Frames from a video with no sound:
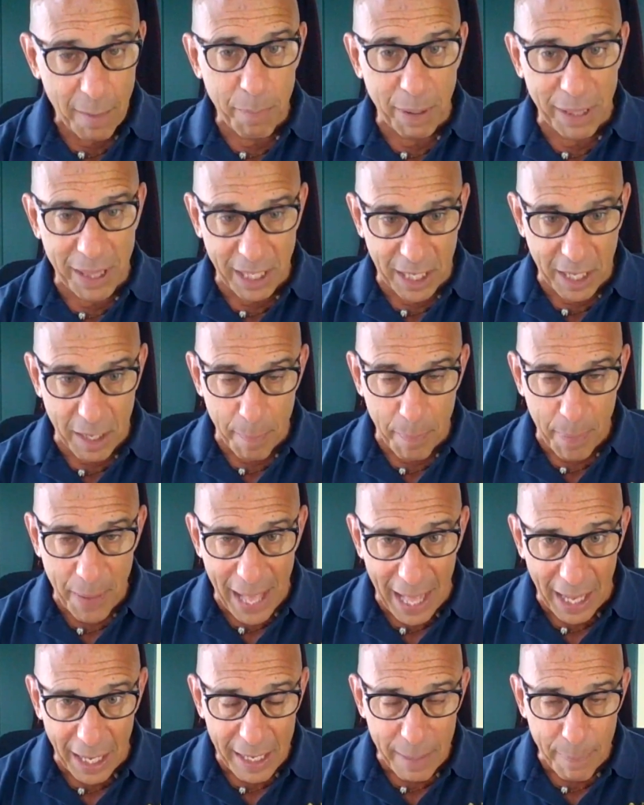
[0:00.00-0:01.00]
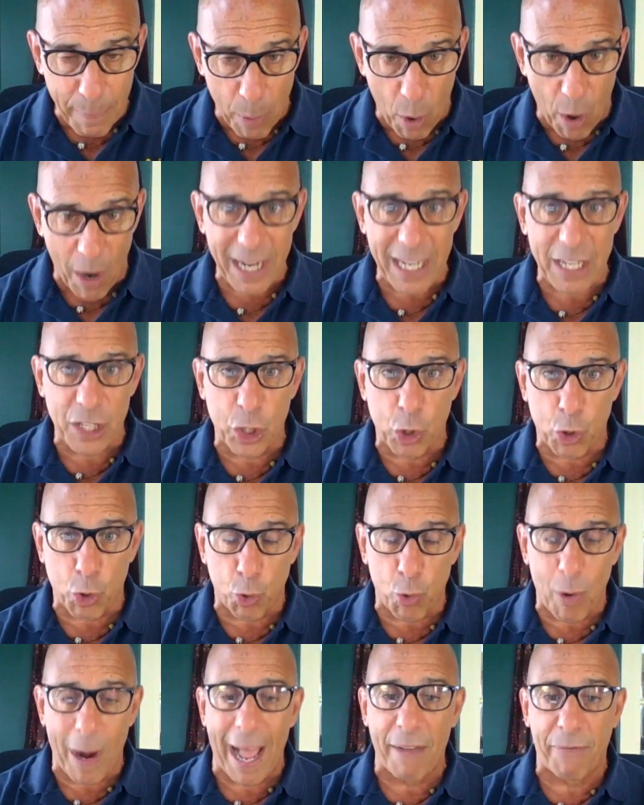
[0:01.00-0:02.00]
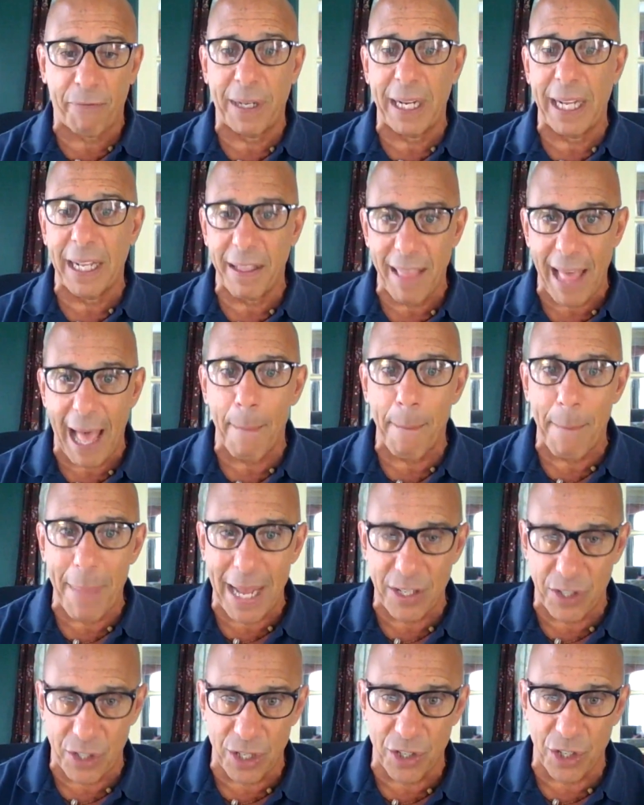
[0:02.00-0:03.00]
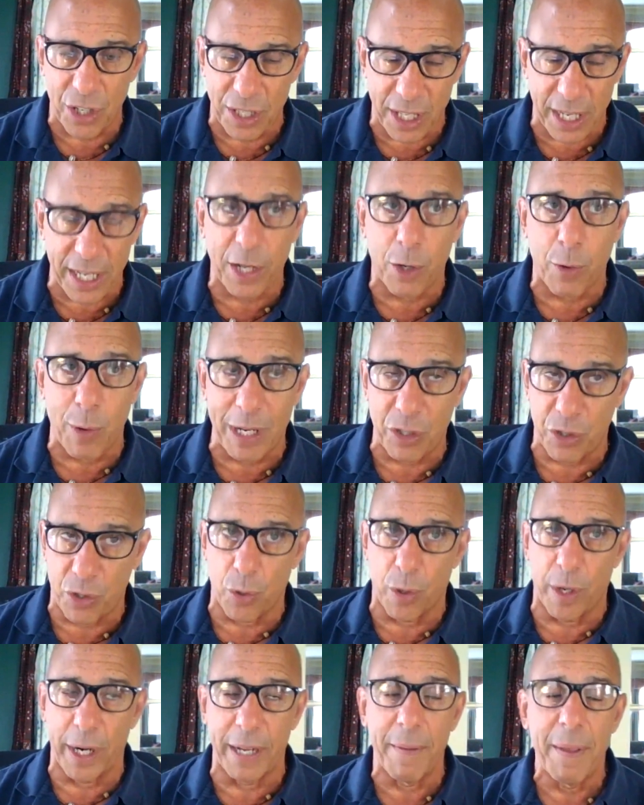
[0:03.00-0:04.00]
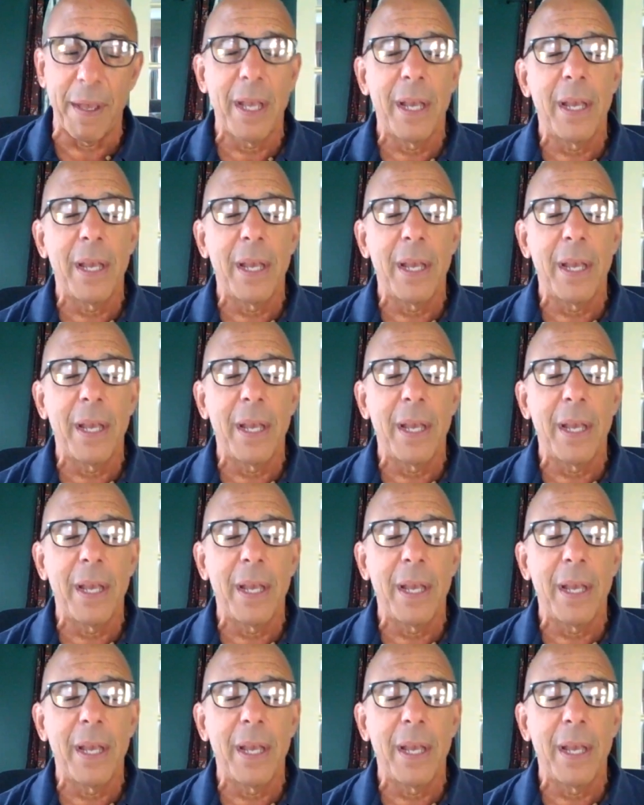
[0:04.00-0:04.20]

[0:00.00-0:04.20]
but the compelling part is crafting that message. I'll tell you a quick story.